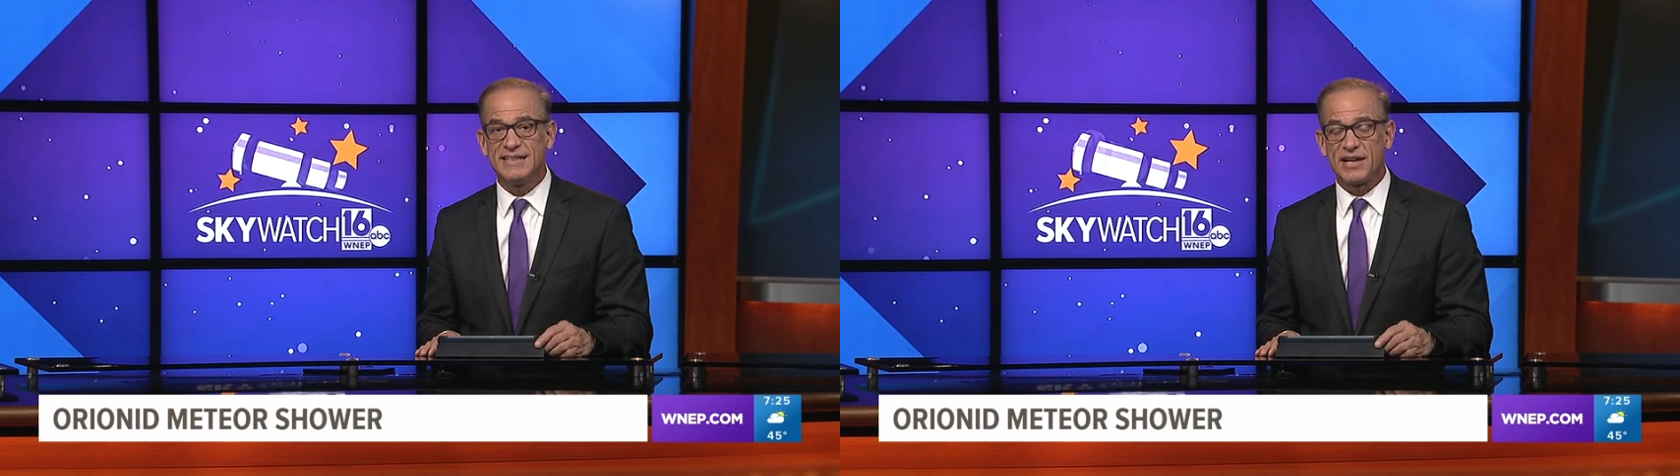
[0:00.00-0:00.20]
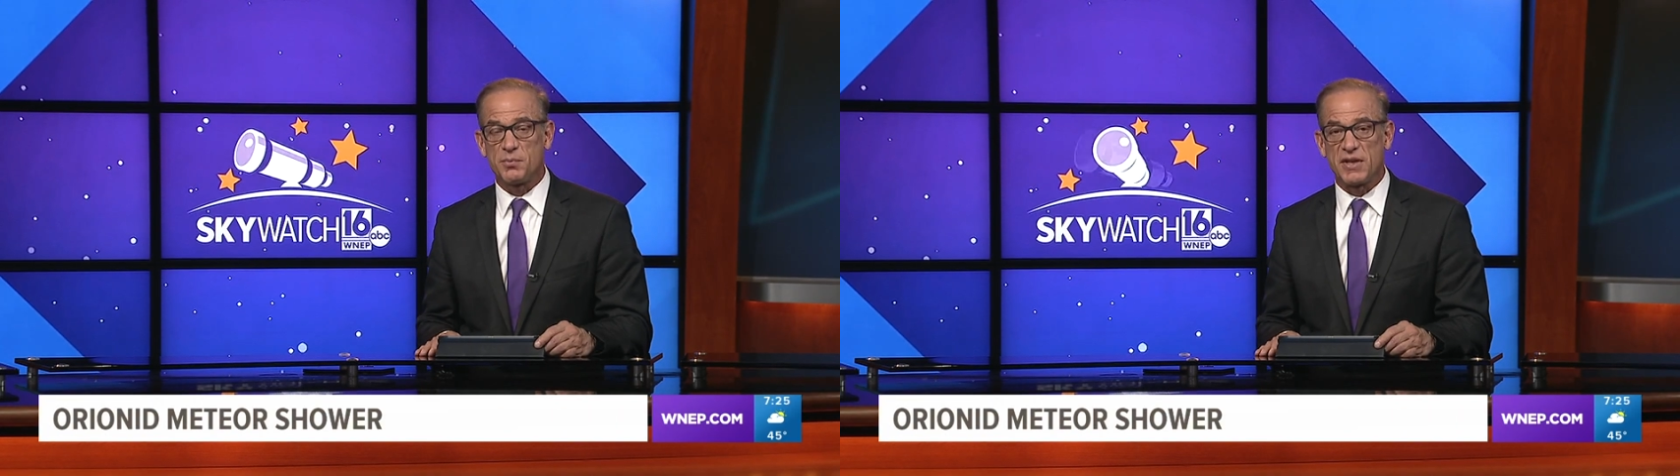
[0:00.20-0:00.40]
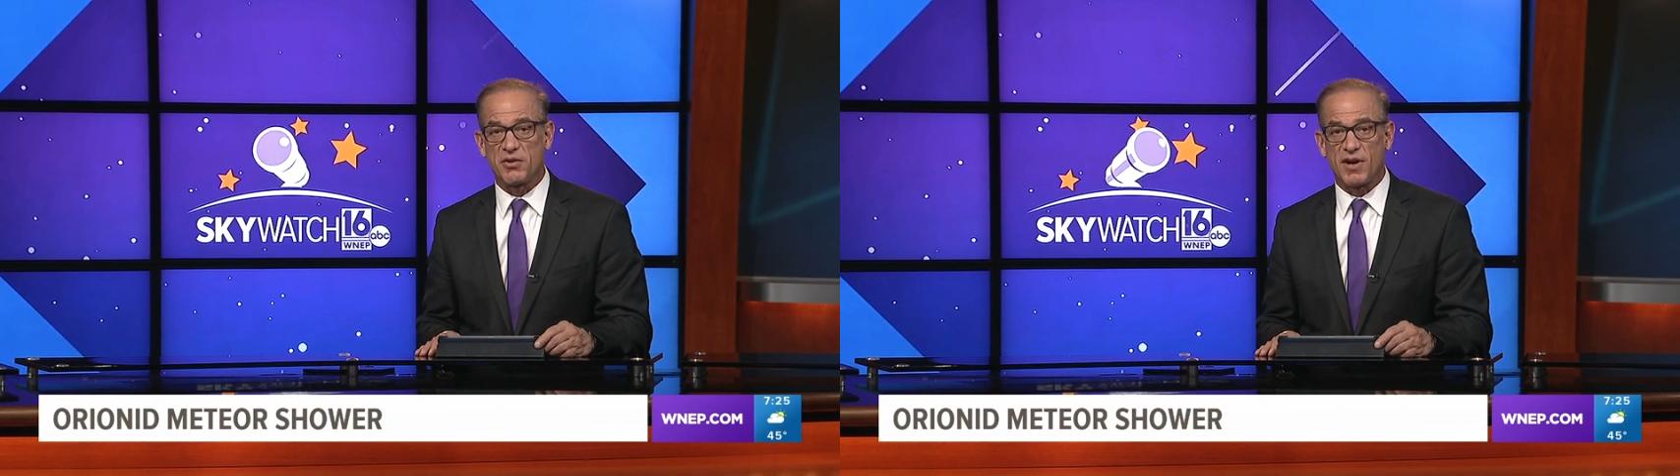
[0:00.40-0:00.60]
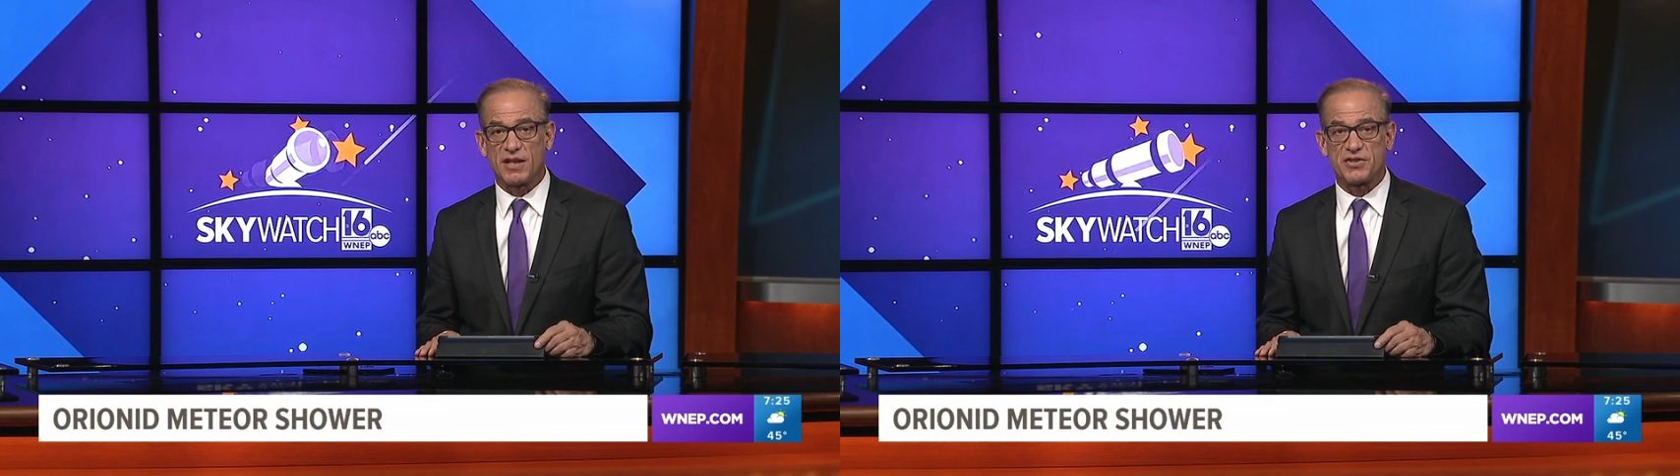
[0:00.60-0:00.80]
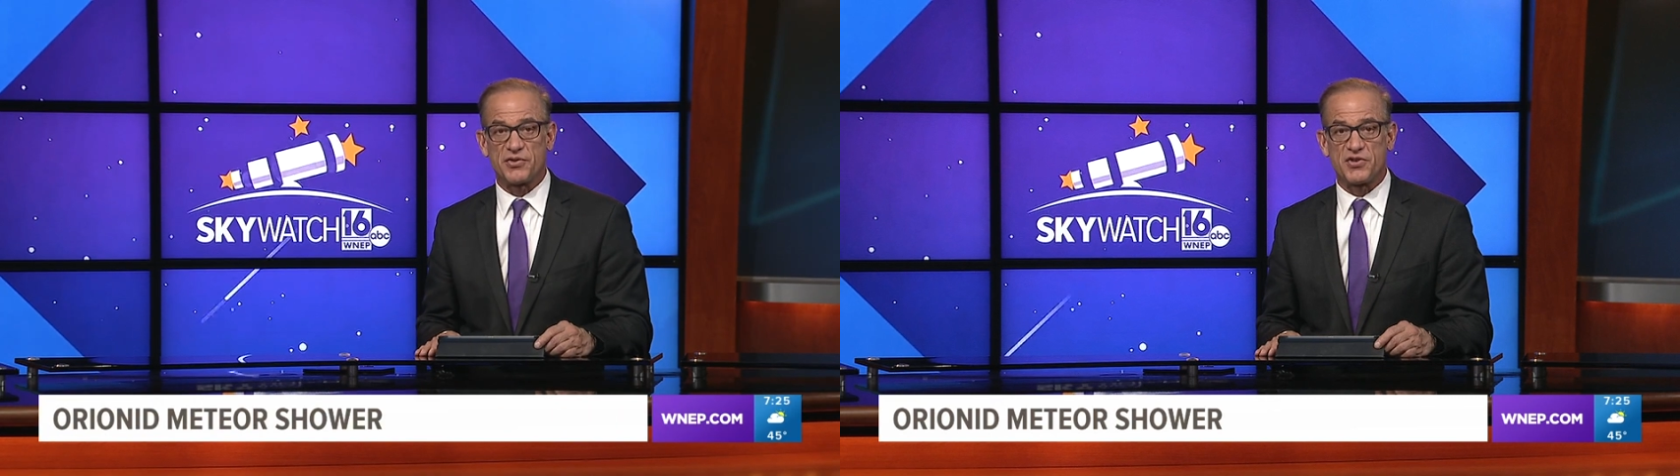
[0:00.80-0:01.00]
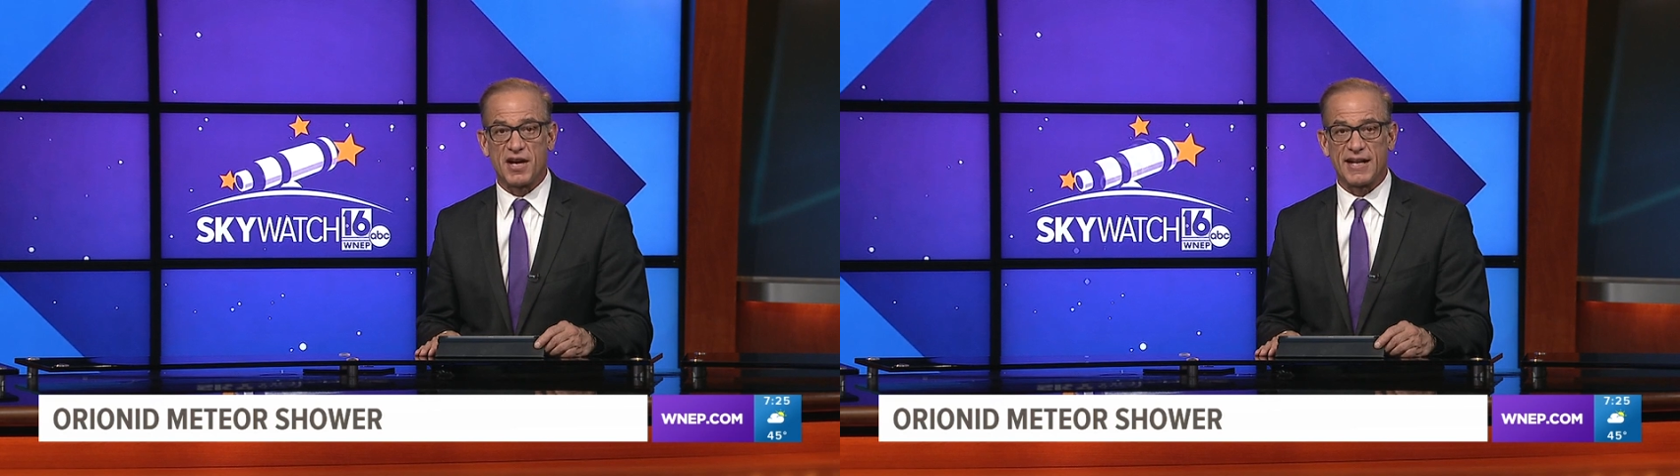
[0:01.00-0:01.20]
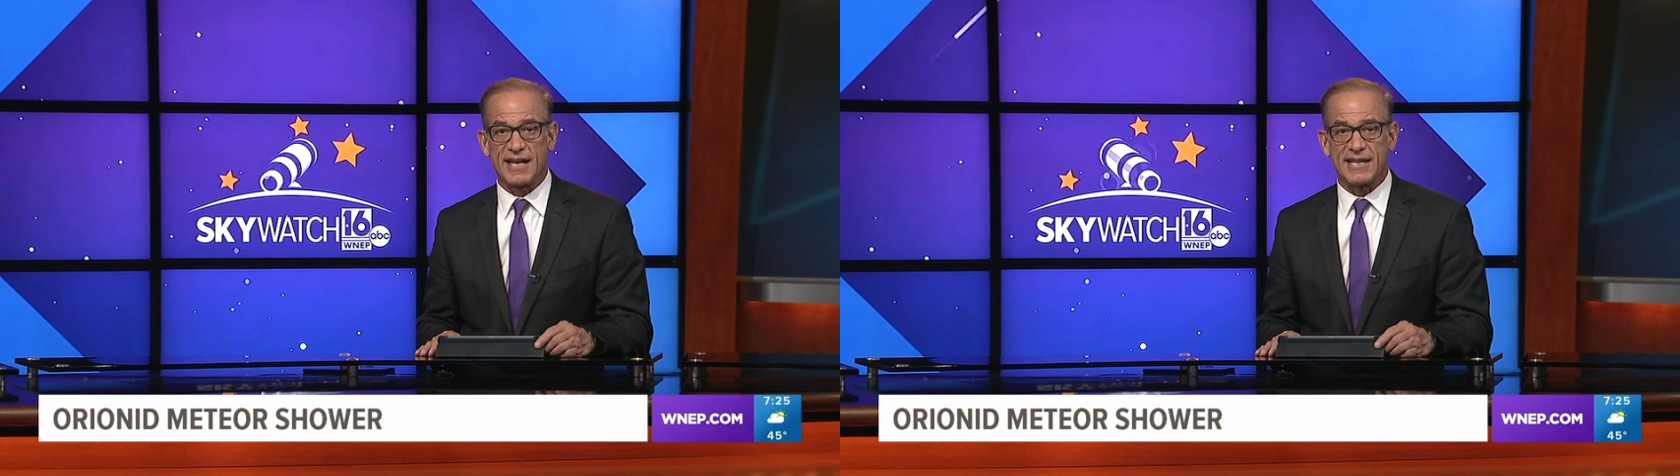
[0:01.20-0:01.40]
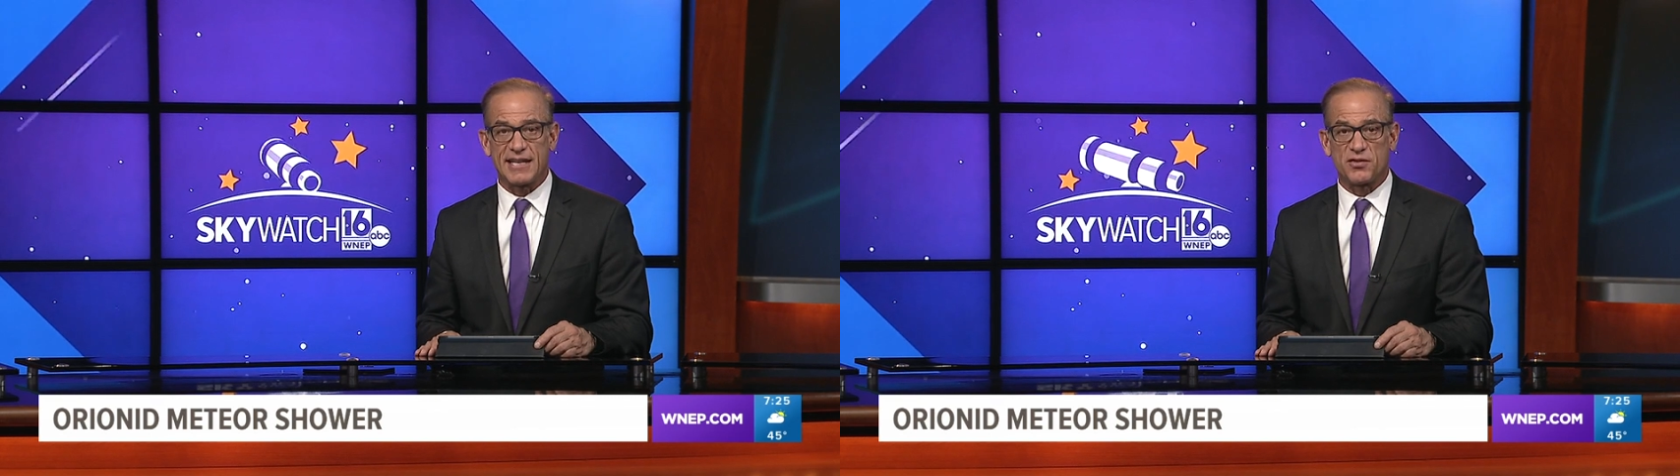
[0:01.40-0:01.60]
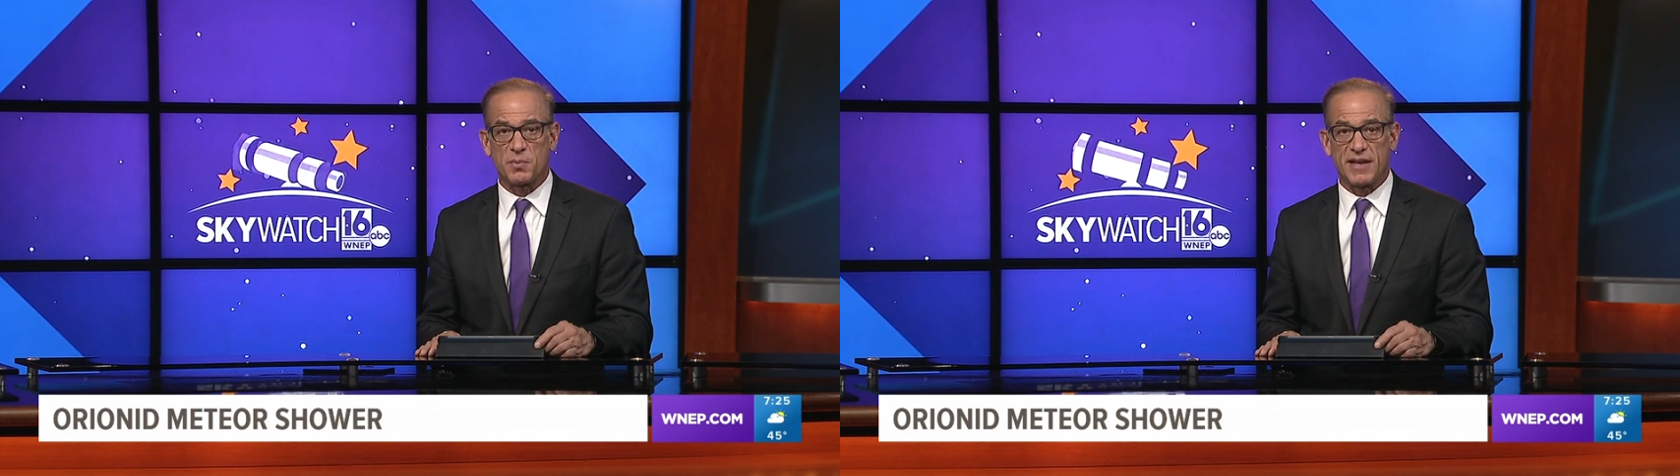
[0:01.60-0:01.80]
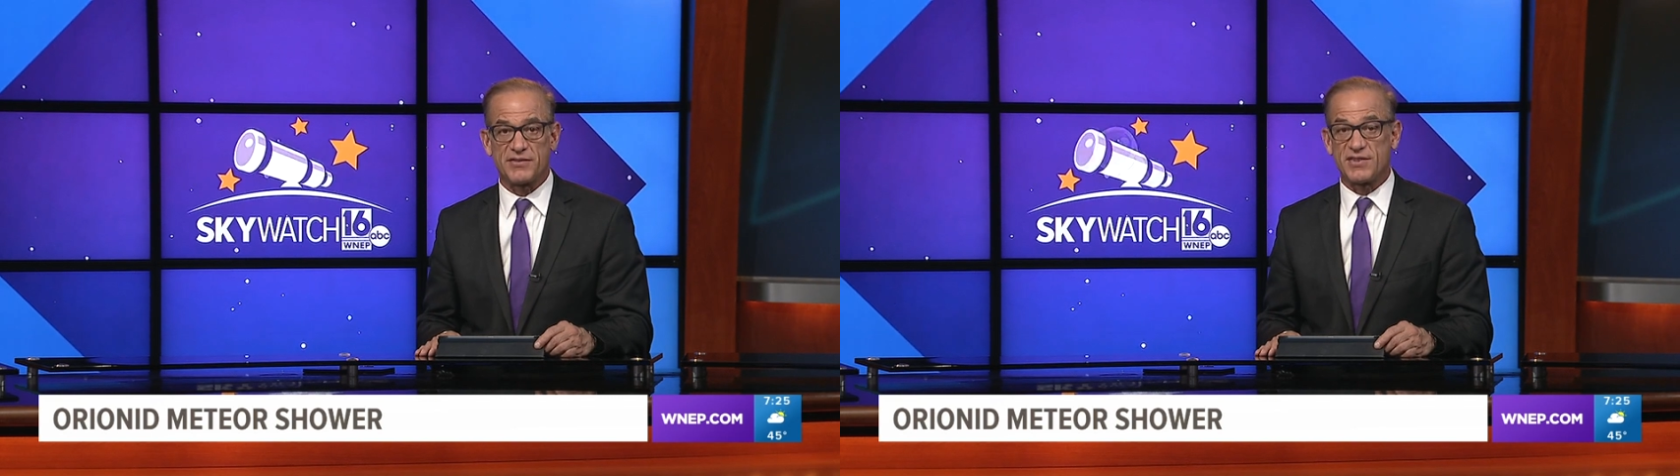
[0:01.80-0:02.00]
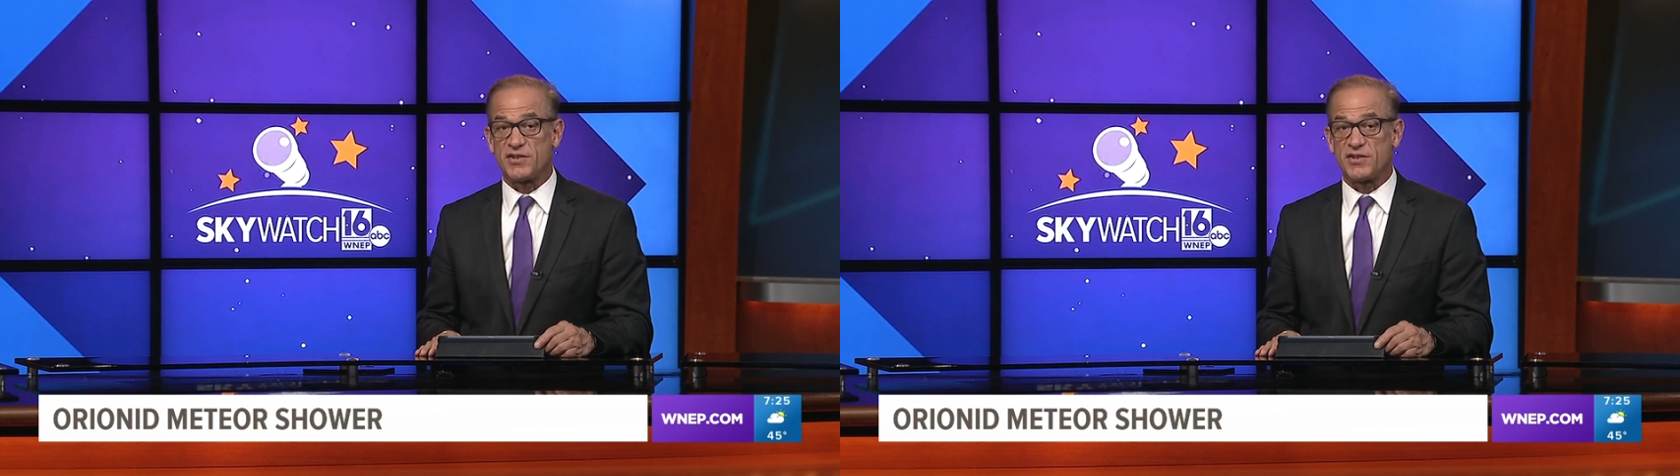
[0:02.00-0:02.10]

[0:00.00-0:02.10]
As meteorologist John Hickey explains